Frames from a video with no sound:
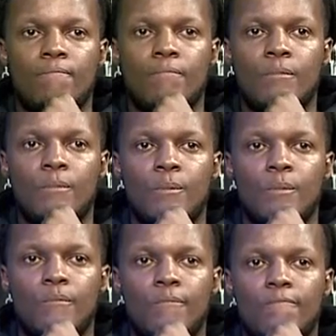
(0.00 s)

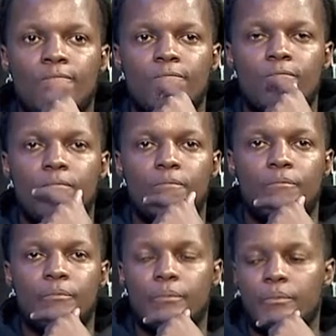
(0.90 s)

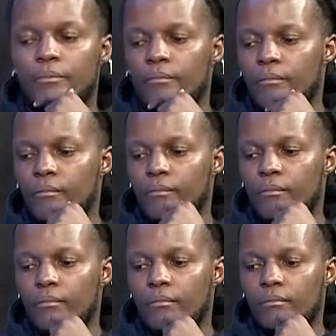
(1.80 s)

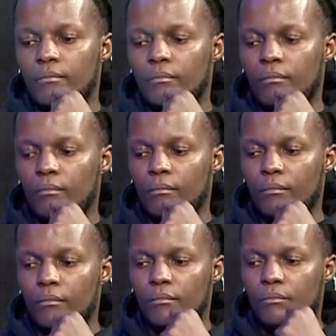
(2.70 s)

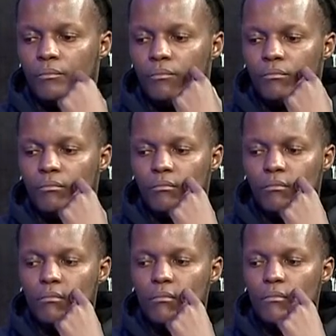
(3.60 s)

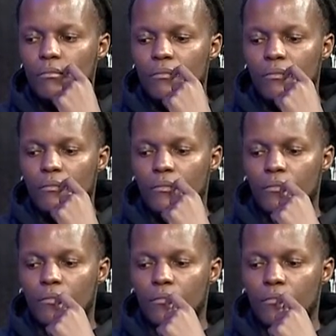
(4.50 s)

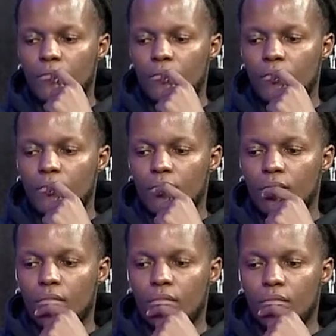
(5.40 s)

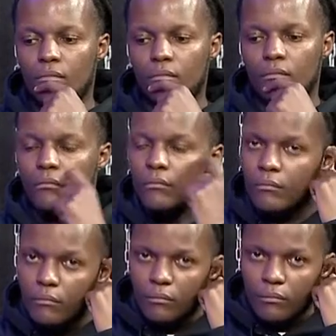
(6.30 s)

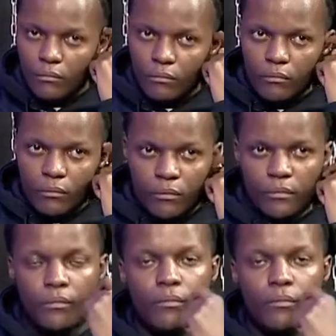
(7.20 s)
[no speech]